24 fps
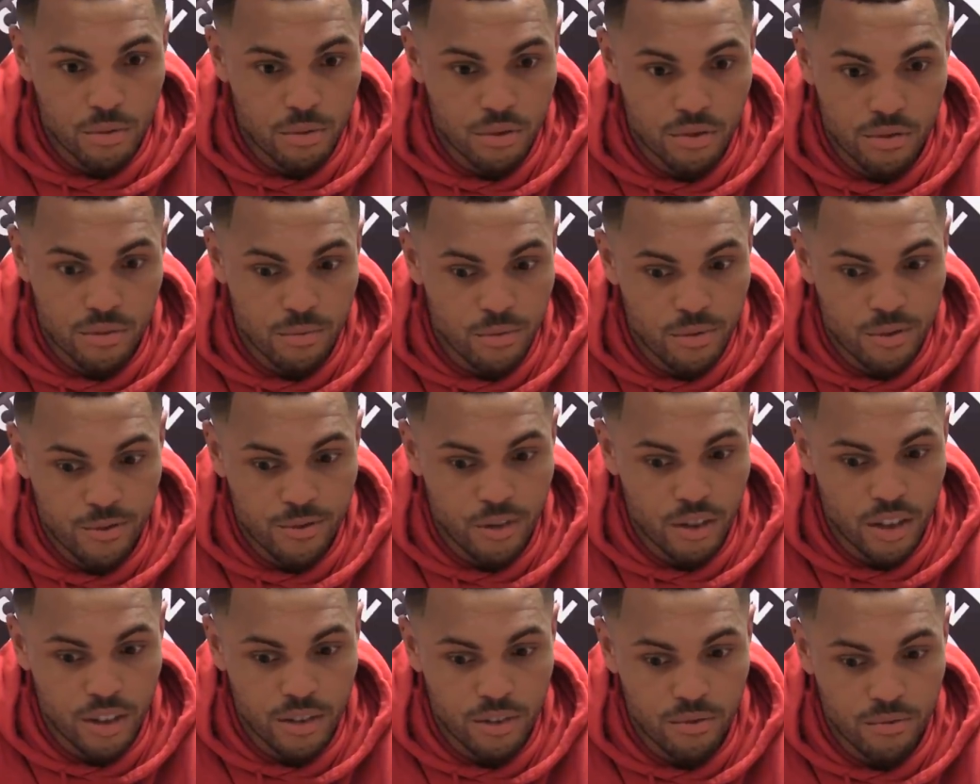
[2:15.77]
We're
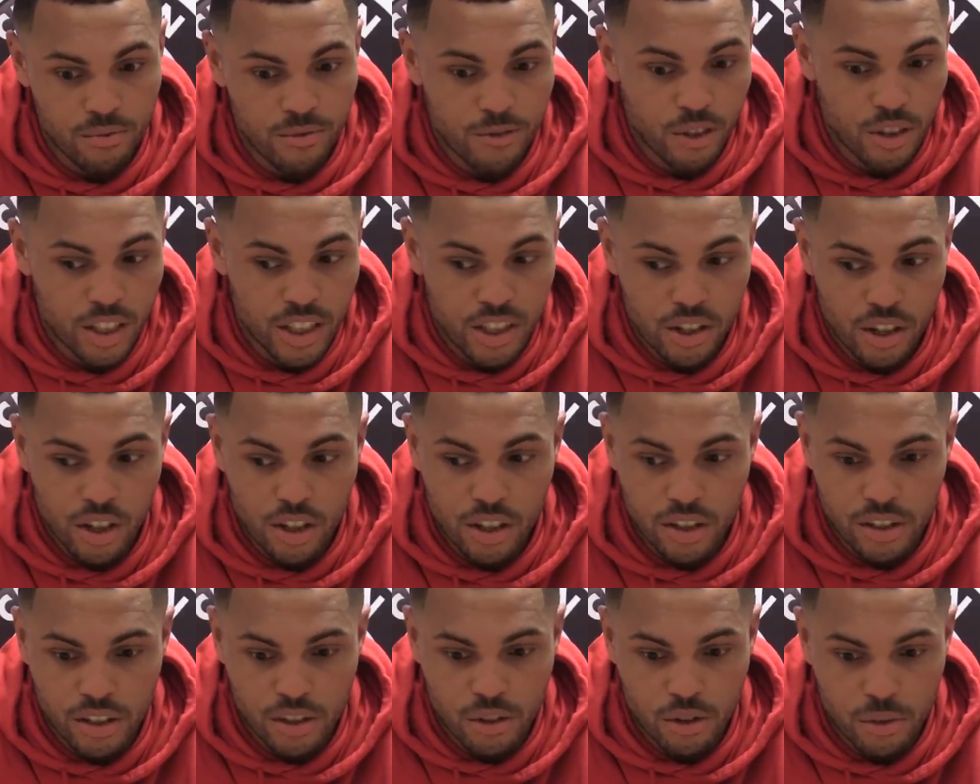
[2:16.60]
fully
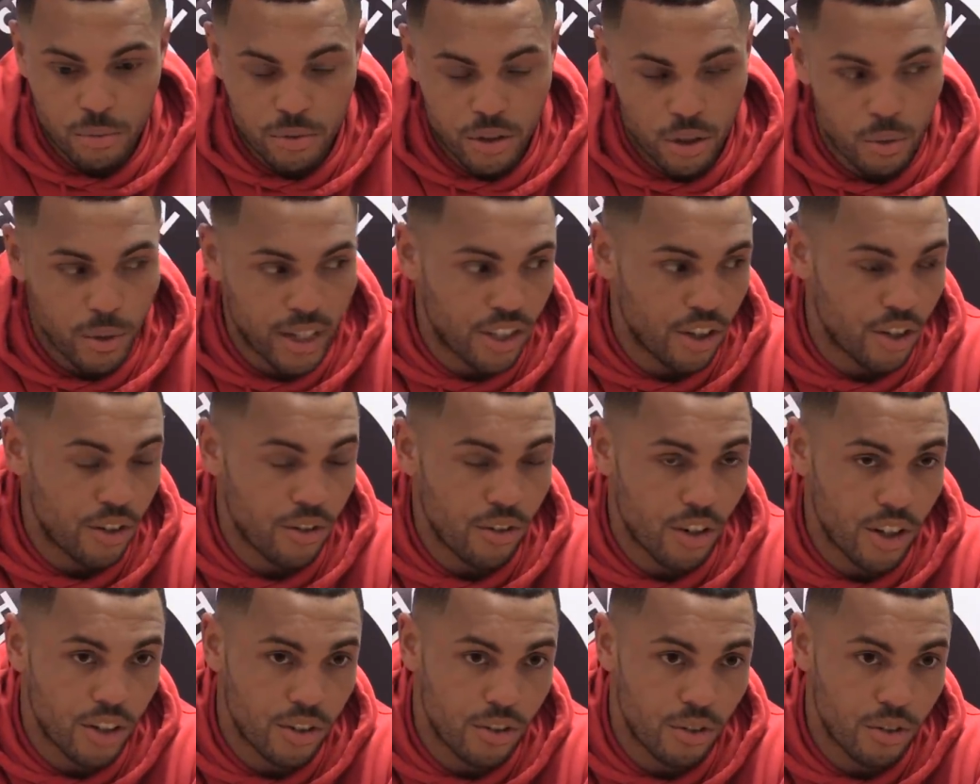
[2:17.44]
charged. You know, it was a quick
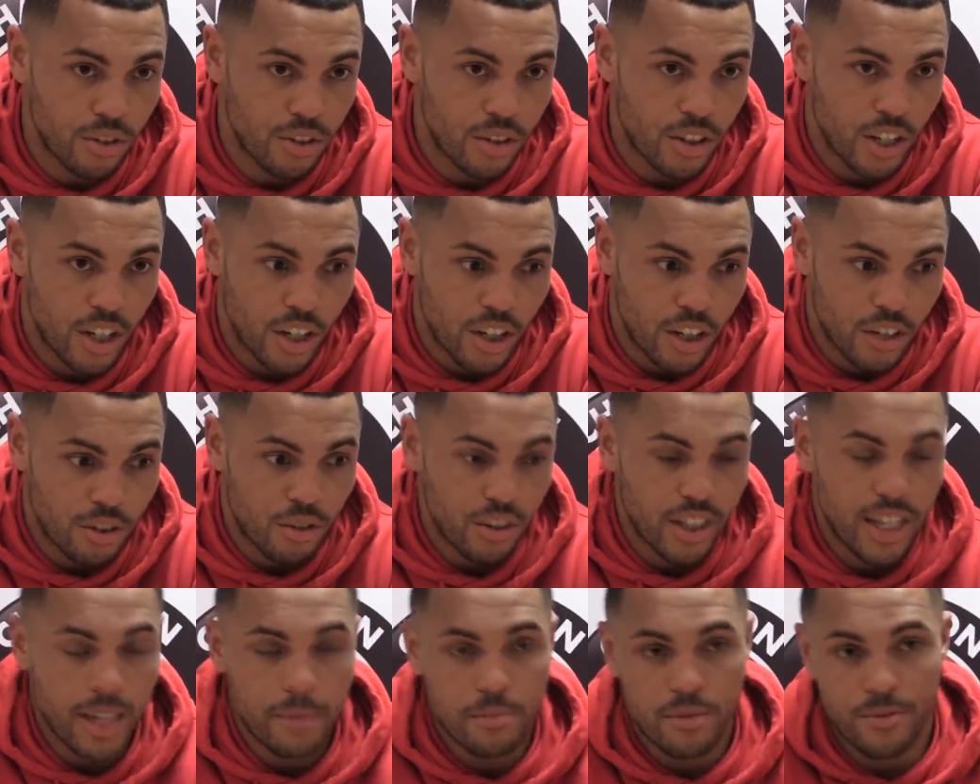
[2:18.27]
turnaround, two
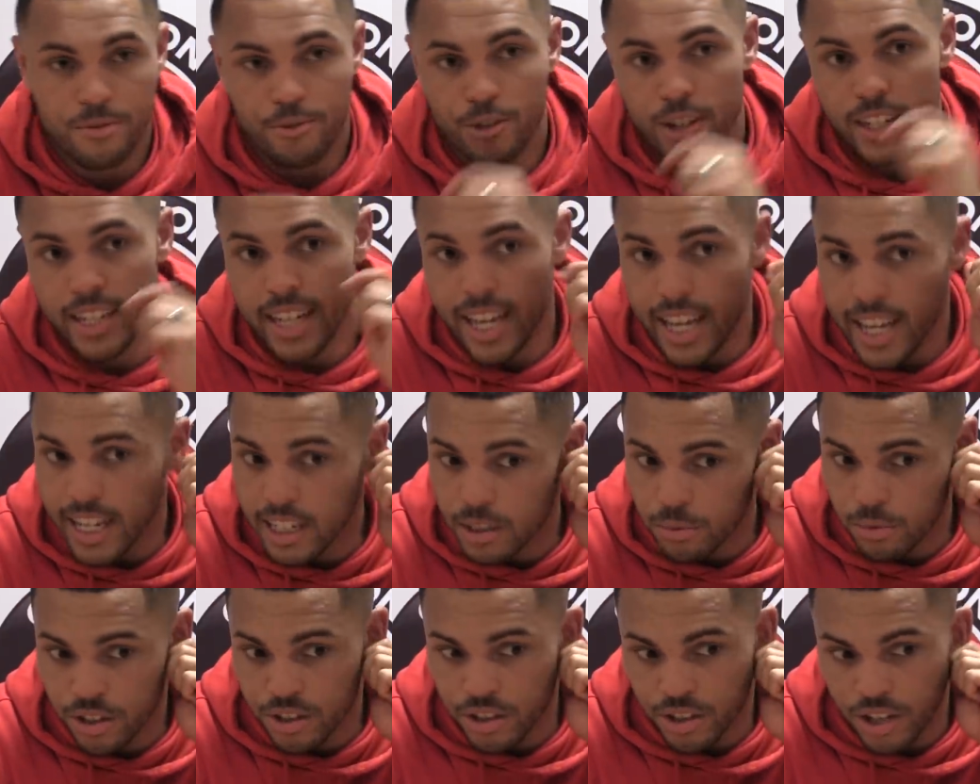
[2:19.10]
games in 3
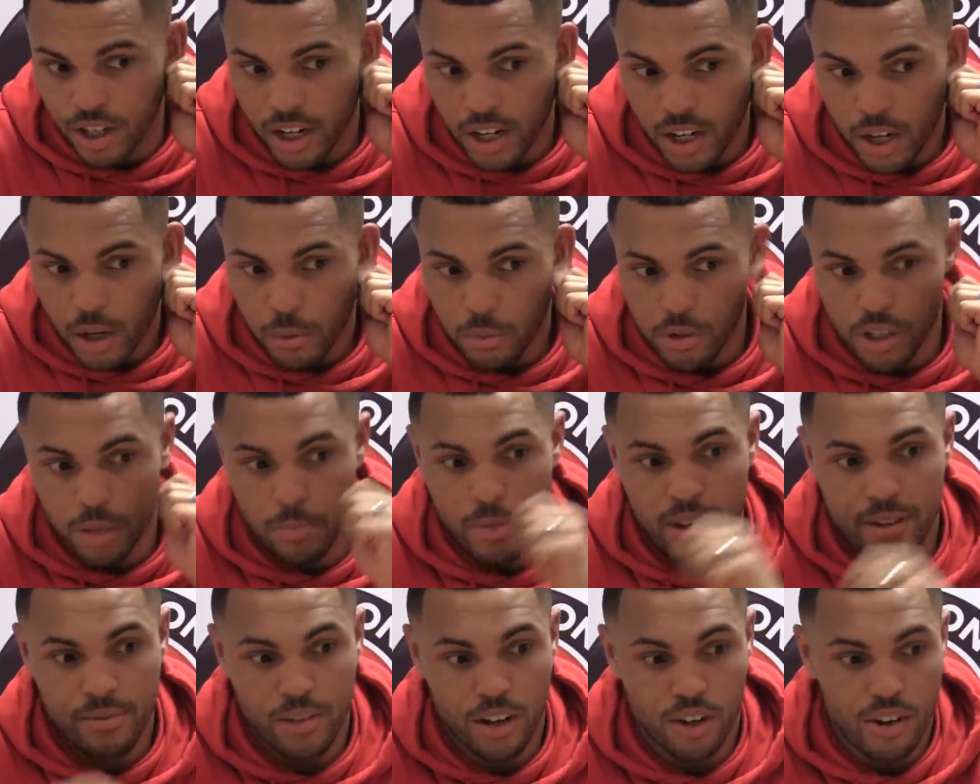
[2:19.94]
days, which was a
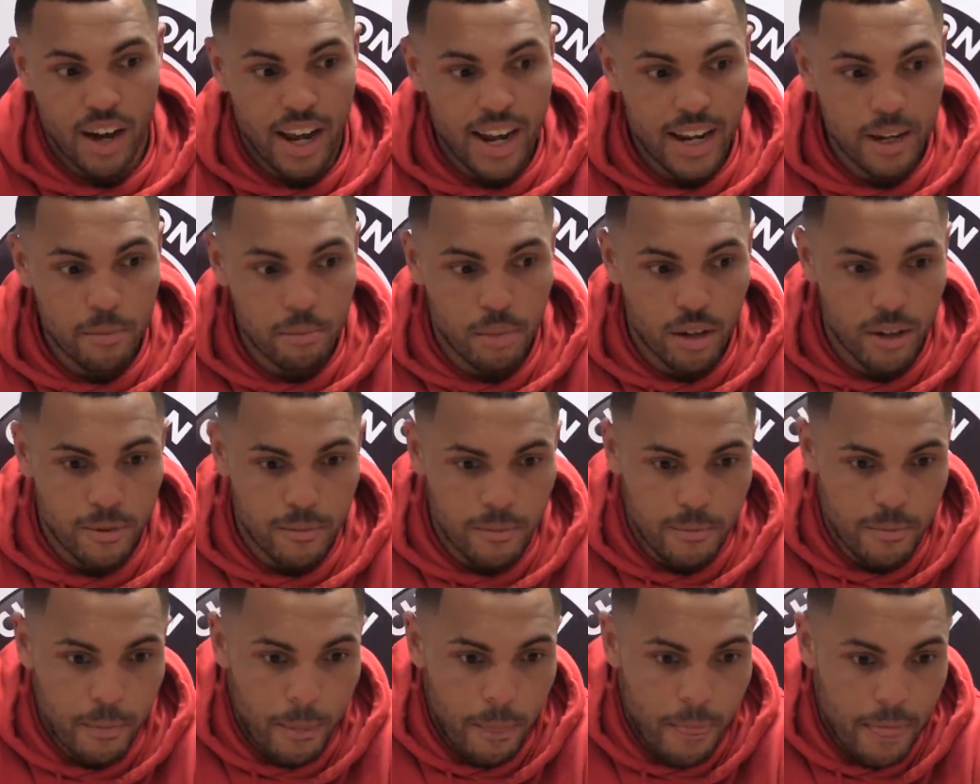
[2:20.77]
bit of a grind, but
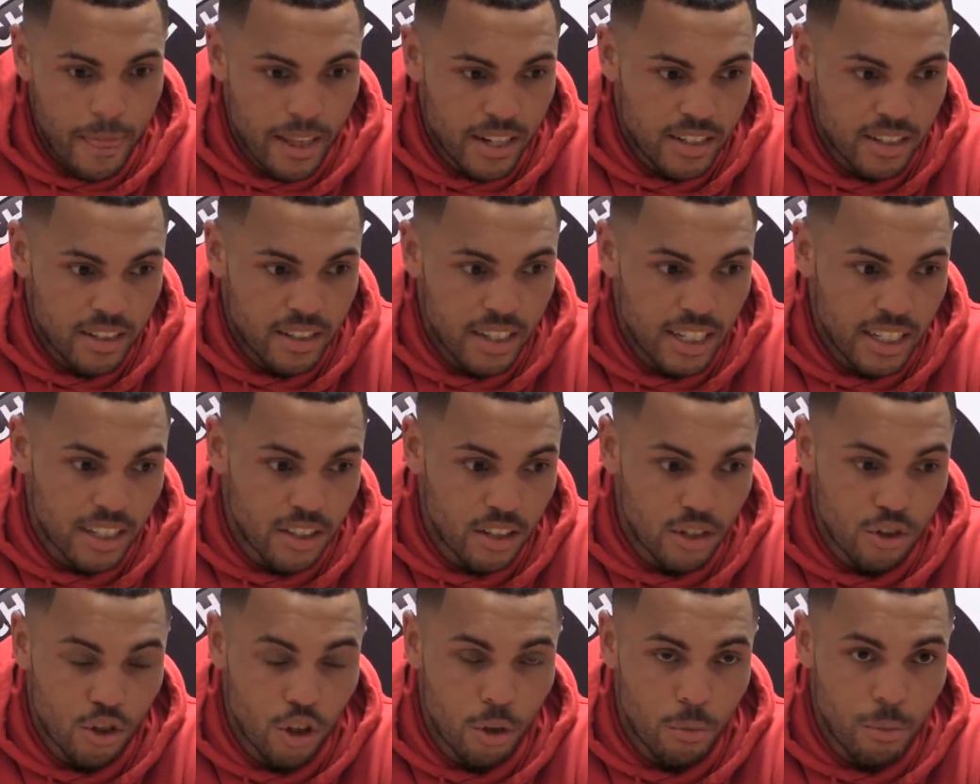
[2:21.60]
it's
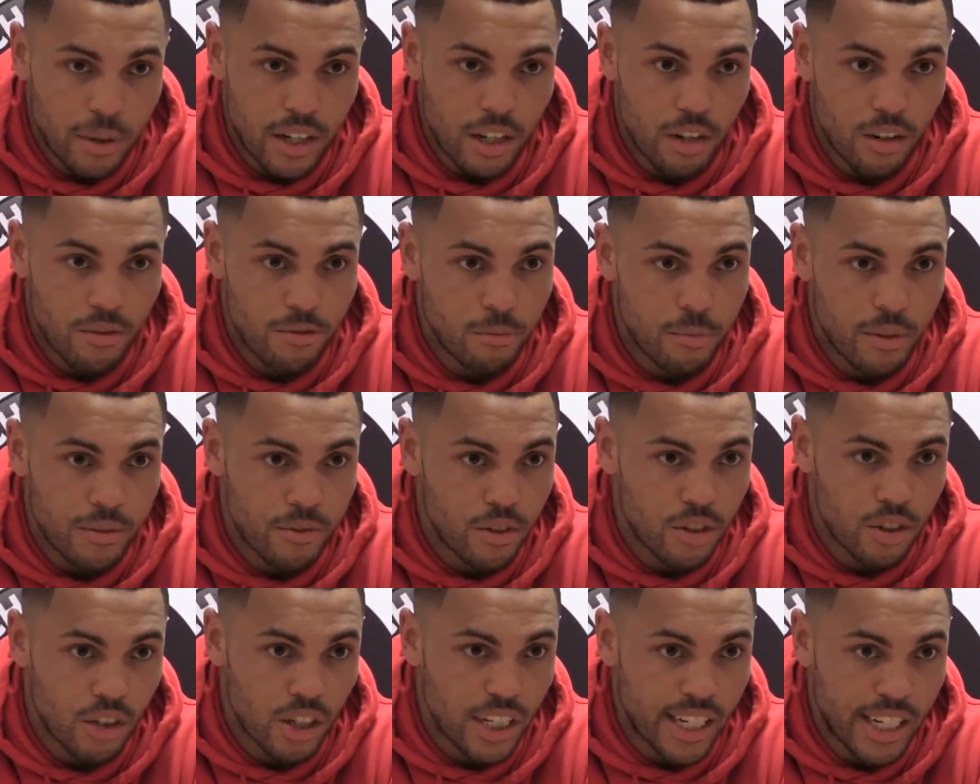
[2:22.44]
the job we love, and we've
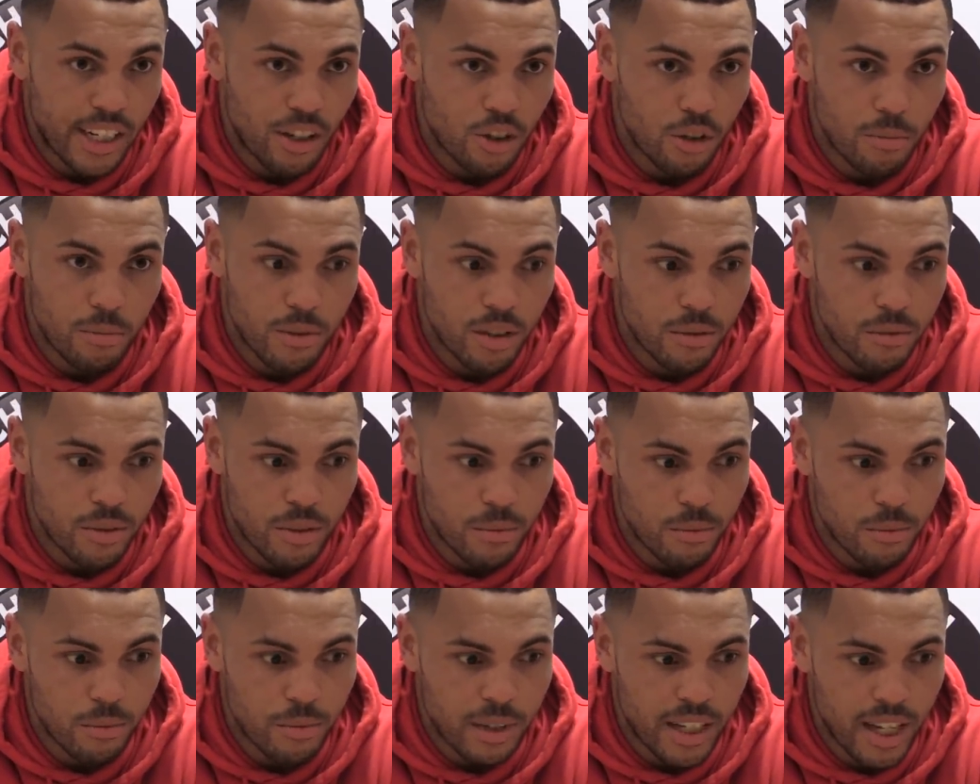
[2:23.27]
just got to get on with
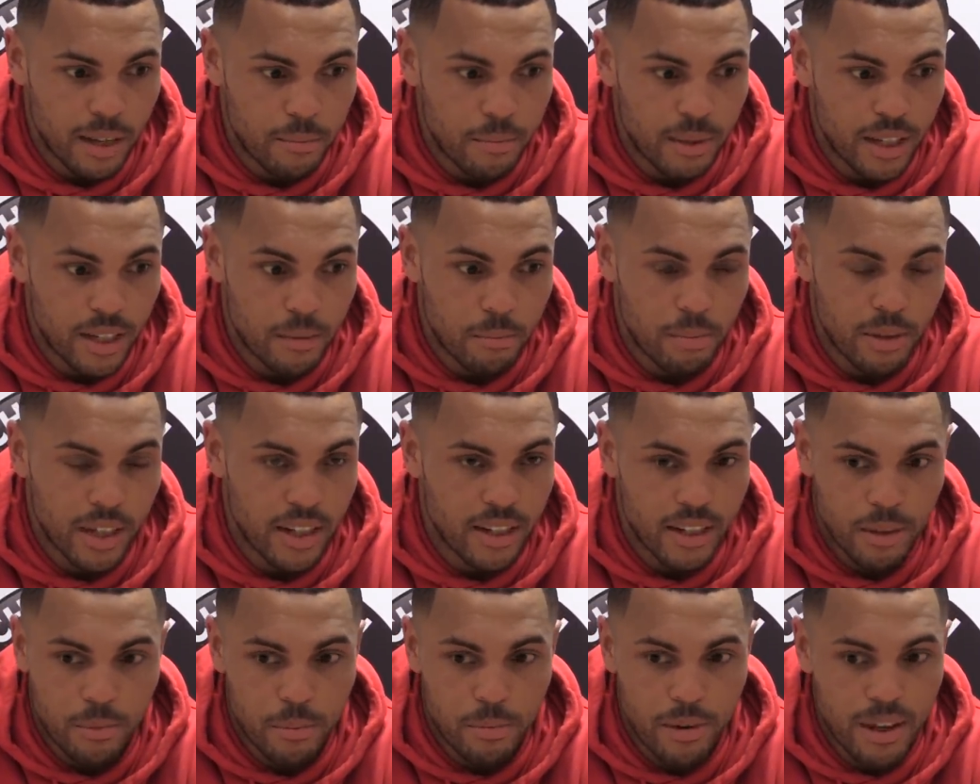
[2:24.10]
it. We can't be
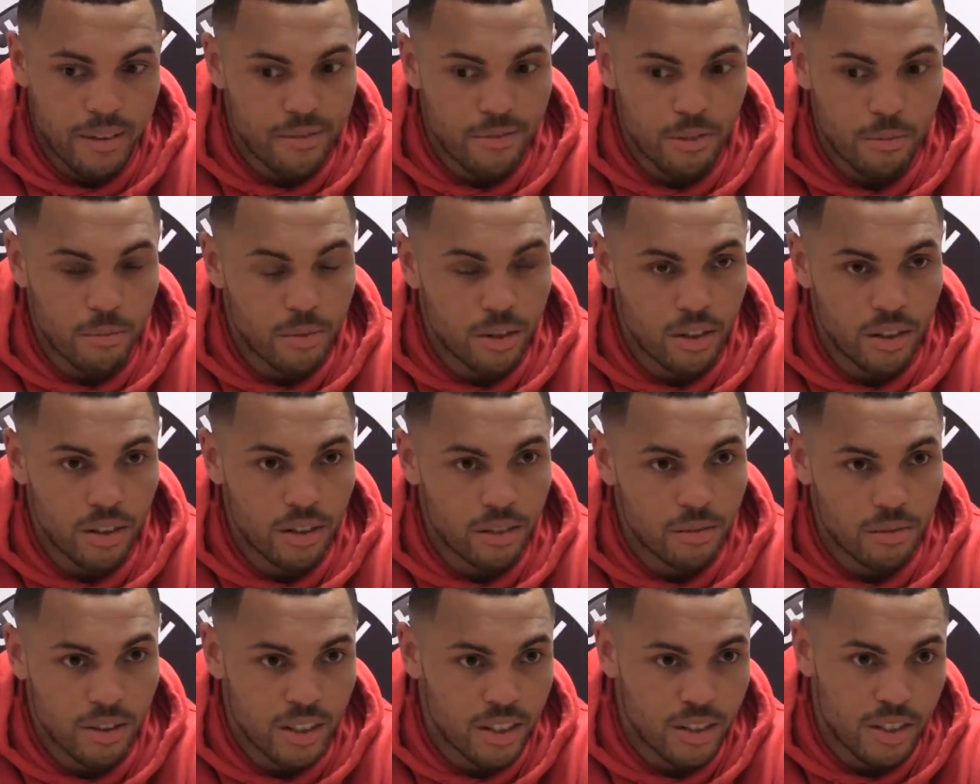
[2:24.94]
complaining that we're playing football.
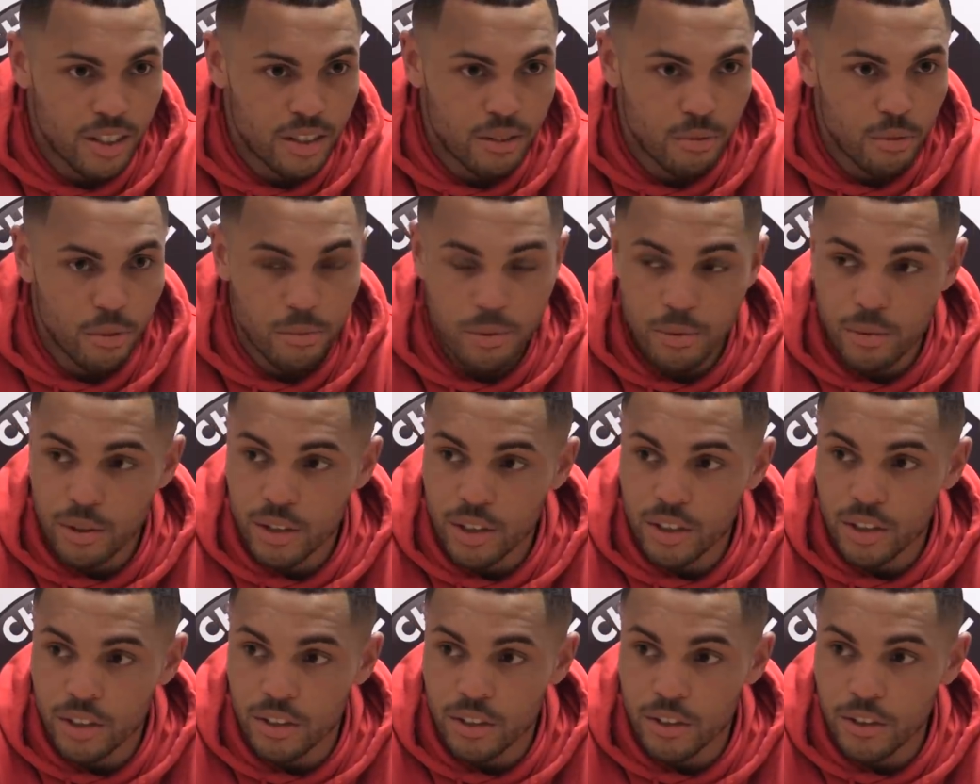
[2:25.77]
It's what we
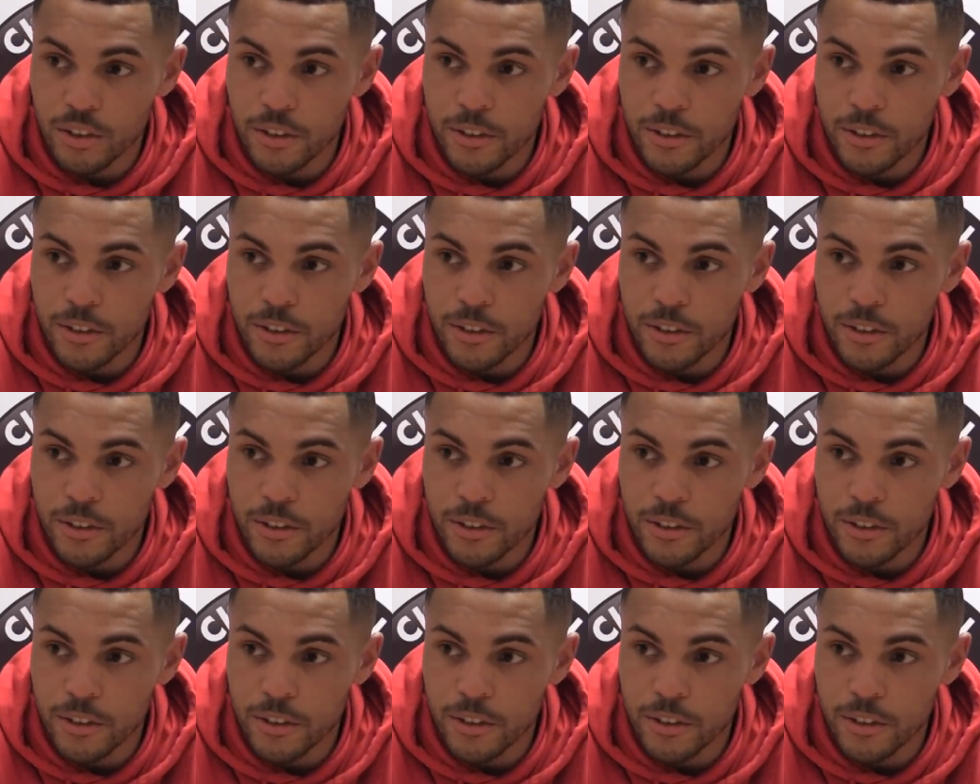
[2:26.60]
wanted to do.